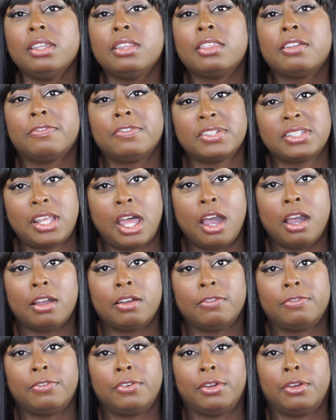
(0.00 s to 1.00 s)
the
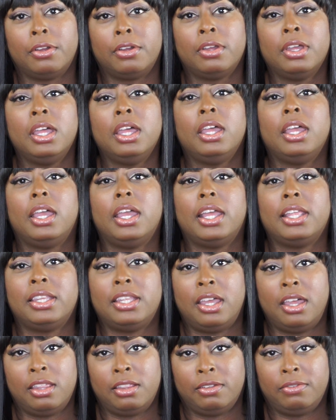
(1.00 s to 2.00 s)
photographer and
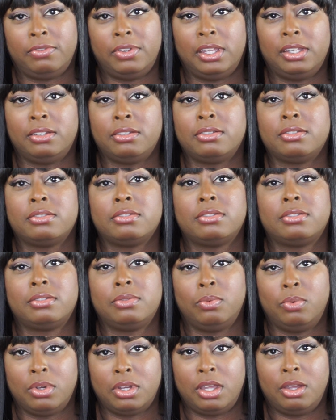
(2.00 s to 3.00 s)
the other
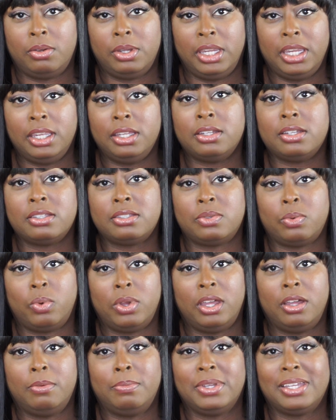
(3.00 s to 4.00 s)
vendors will go eat as
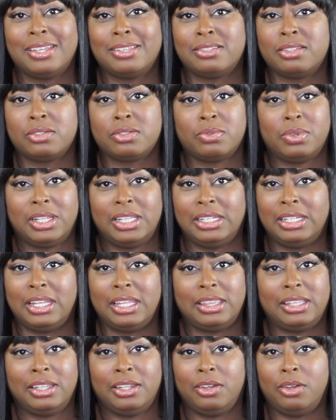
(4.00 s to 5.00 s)
well, because there's really
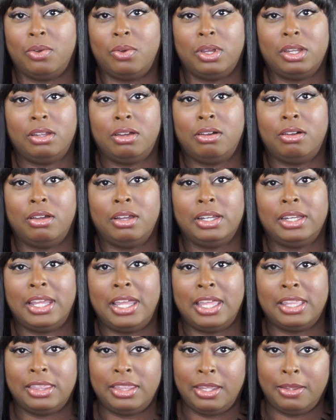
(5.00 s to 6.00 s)
nothing going on
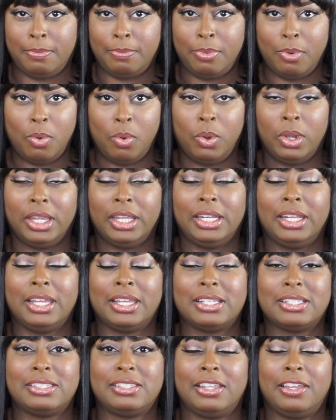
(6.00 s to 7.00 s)
at that point
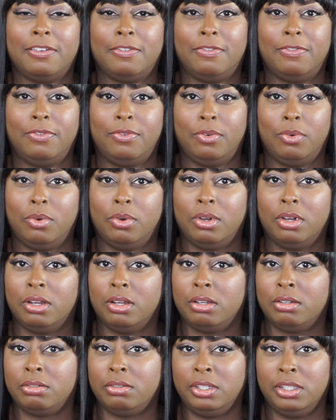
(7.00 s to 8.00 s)
except
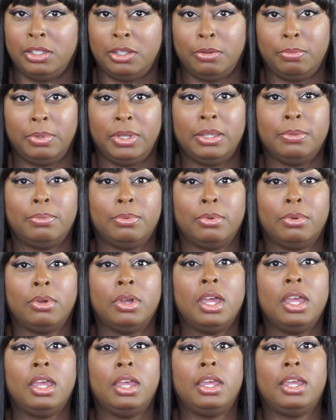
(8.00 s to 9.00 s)
for, you know,
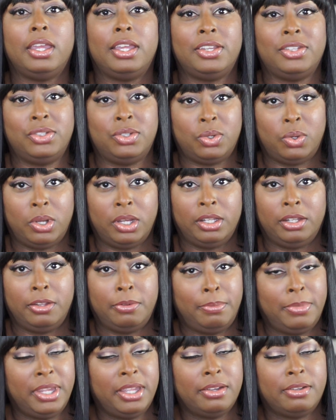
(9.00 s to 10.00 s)
people enjoying
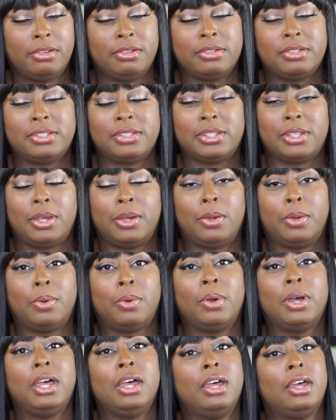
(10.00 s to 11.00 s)
the meal.
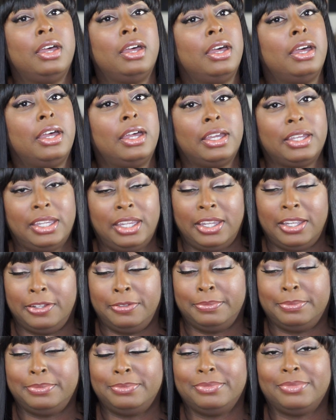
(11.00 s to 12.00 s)
So
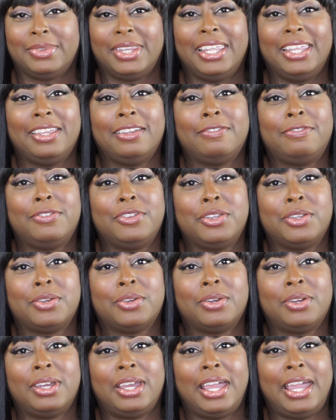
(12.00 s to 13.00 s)
again, if
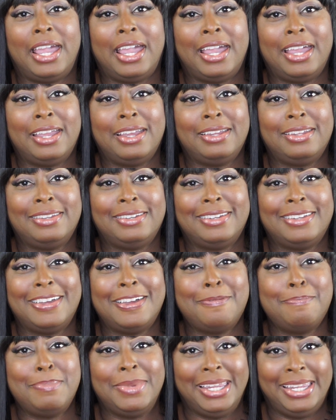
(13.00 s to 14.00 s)
you're at
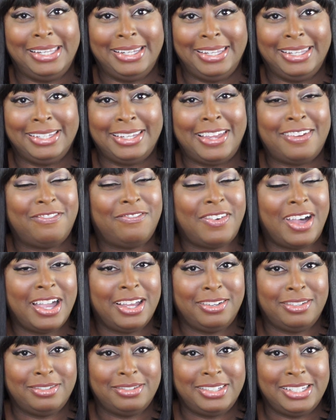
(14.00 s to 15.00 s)
a meeting, that
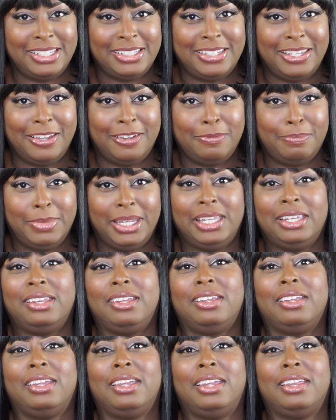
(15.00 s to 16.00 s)
final detailed
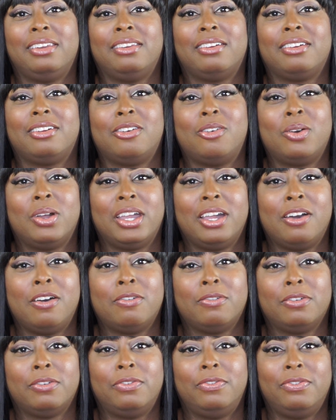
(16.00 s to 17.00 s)
meeting, and they're going
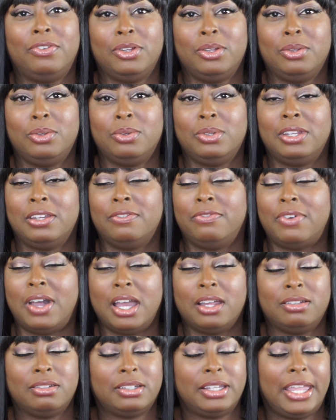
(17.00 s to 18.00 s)
over food and
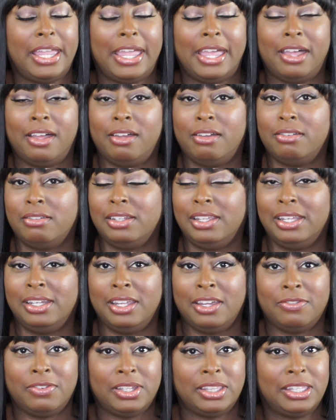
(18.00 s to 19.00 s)
final count
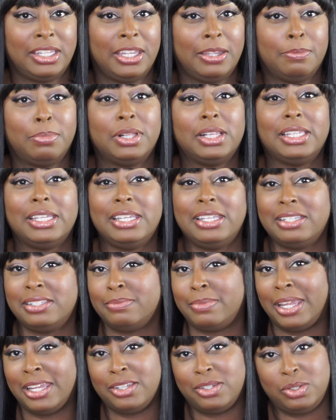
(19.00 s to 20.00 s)
and everything,
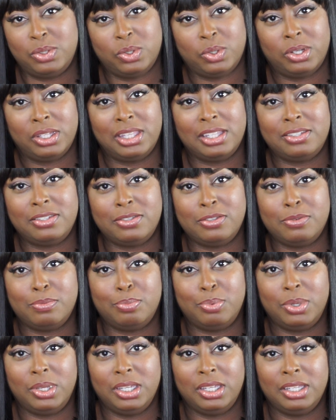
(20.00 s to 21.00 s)
please make sure that
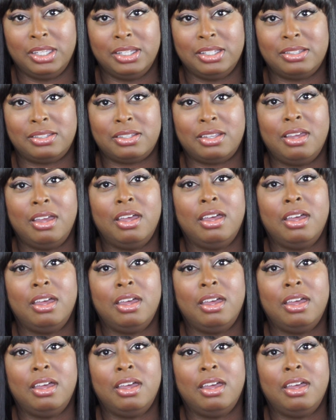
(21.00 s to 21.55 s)
you put